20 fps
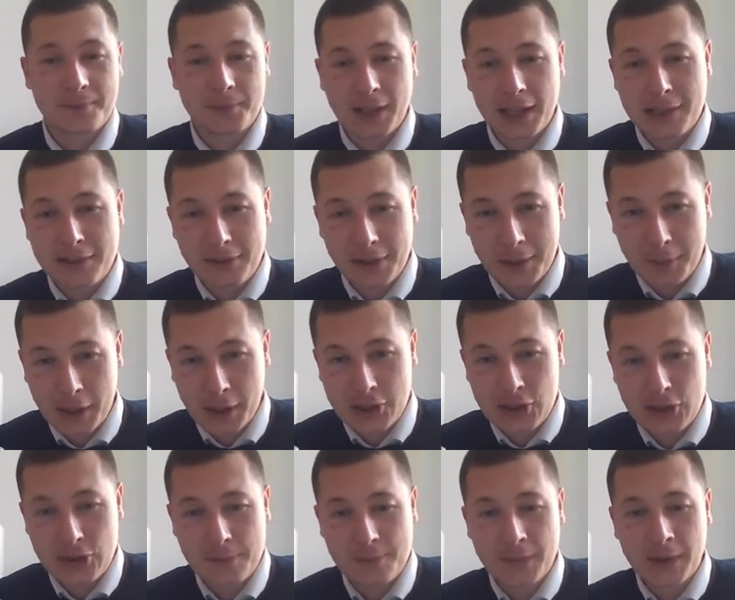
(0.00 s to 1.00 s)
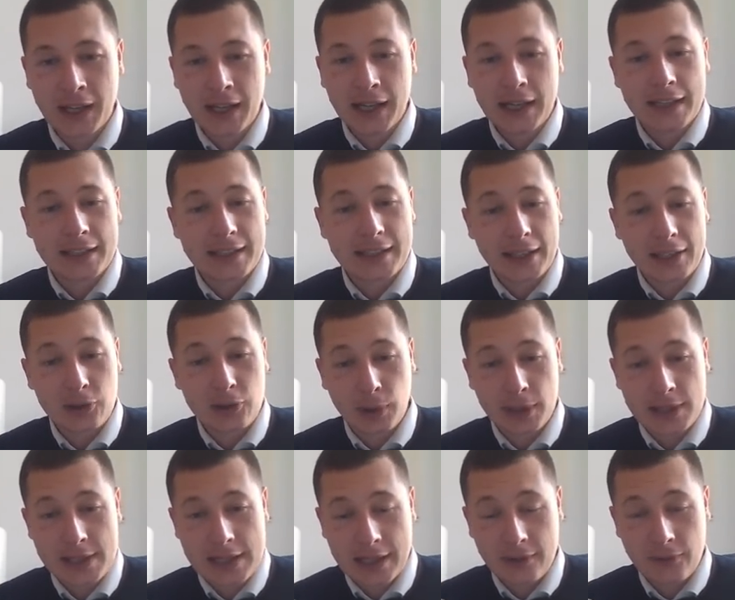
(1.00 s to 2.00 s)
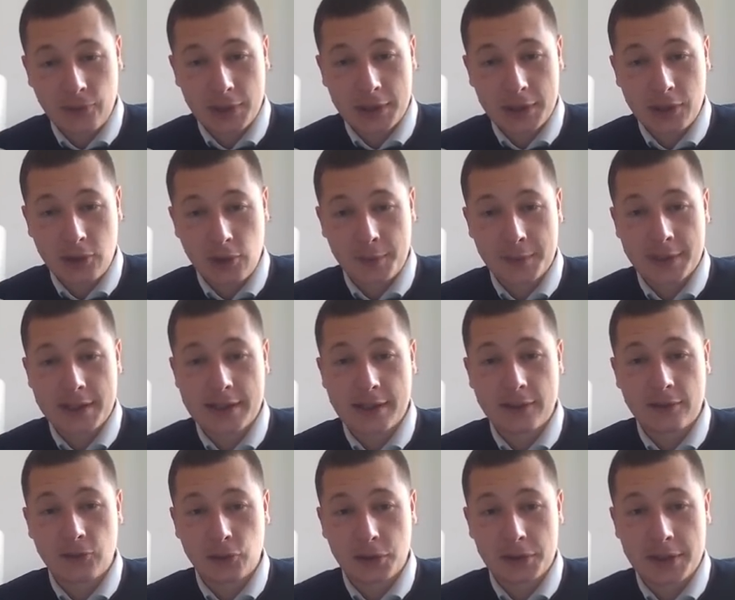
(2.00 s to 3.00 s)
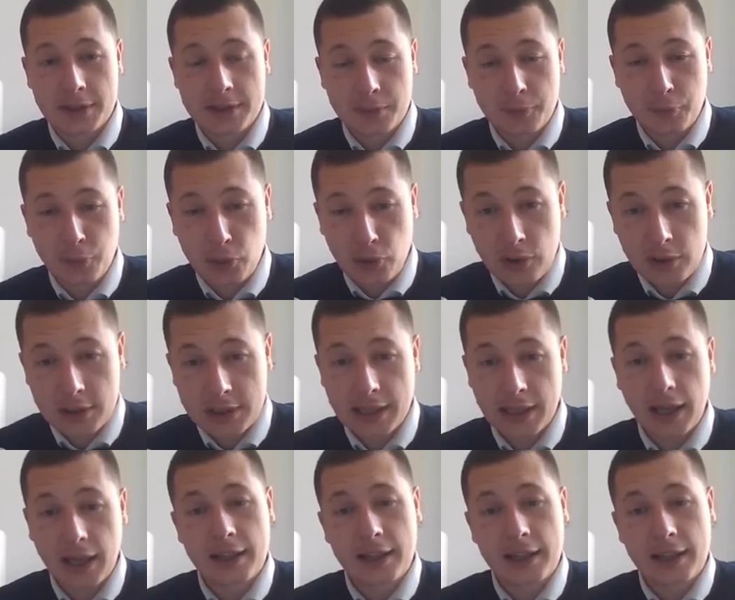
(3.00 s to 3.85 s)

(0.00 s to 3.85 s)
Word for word: Thanks very much. Thank you once again for the comments and for the support,